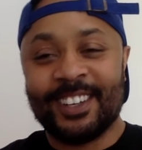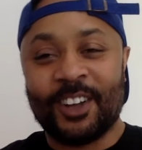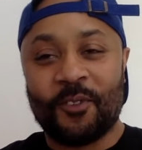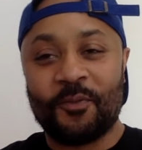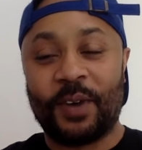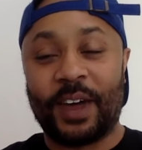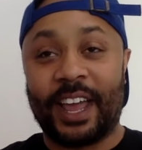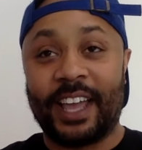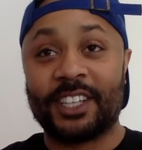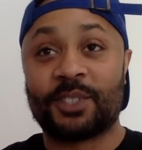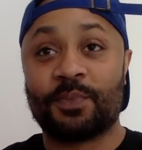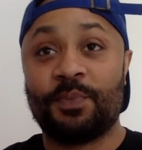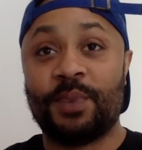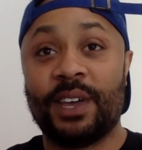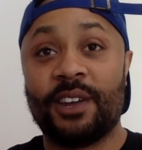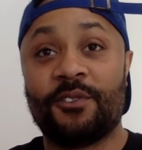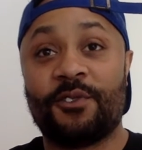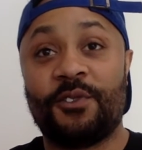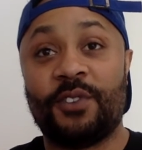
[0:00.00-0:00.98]
But it's
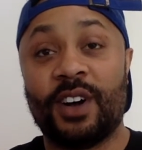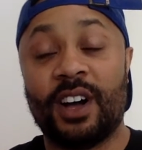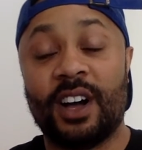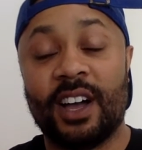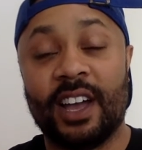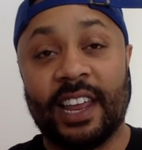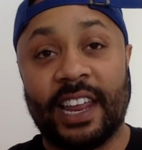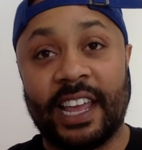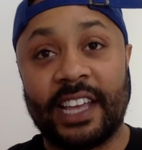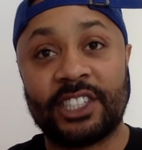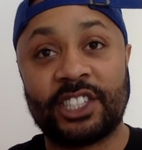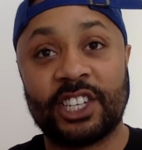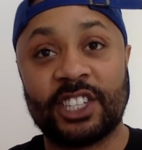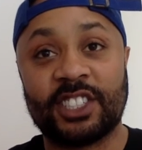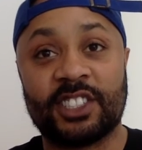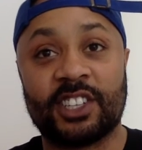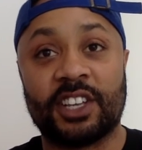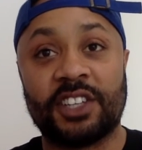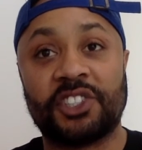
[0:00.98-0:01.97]
been fun. It's
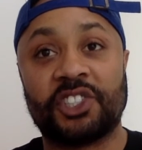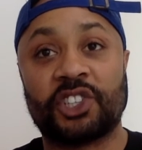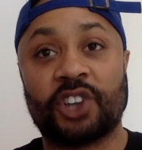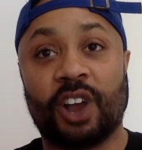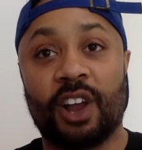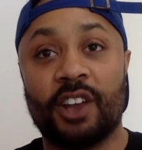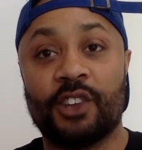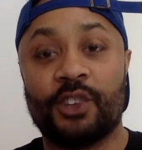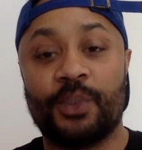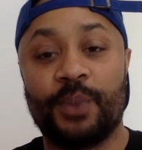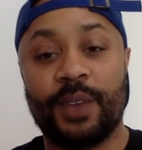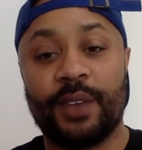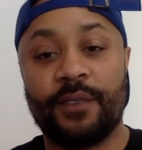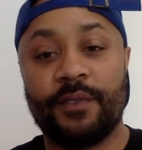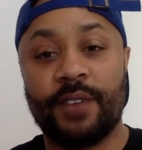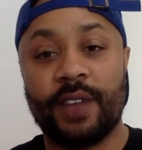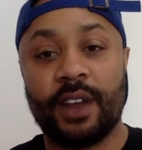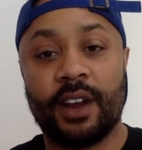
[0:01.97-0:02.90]
just Charlotte's been